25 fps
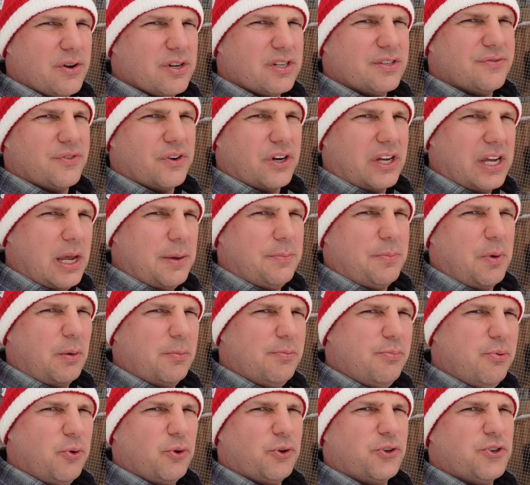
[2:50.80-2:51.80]
is for keeping
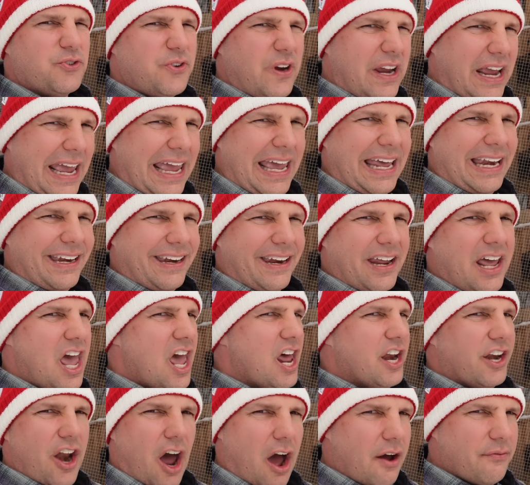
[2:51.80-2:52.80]
poultry in,
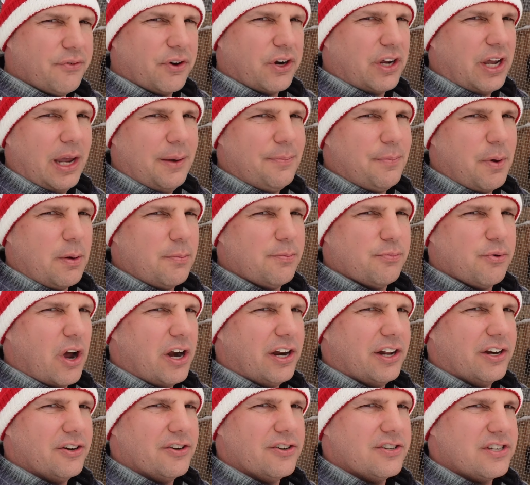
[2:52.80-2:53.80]
not for keeping
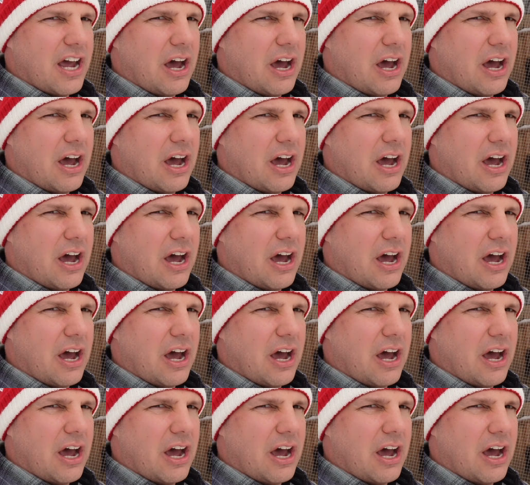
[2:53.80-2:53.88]
predators